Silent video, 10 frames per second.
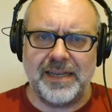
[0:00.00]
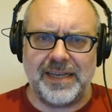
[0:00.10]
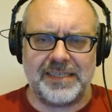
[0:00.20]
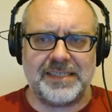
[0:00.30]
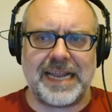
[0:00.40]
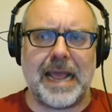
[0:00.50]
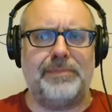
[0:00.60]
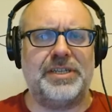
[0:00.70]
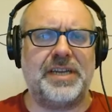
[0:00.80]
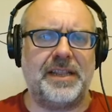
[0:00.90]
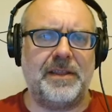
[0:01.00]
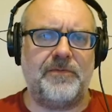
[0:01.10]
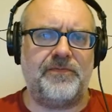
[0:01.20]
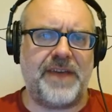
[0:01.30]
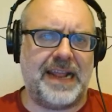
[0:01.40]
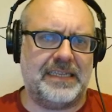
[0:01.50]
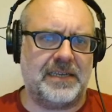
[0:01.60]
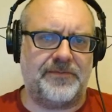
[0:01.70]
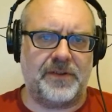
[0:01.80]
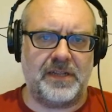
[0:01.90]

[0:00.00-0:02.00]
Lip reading: establishing the fanciful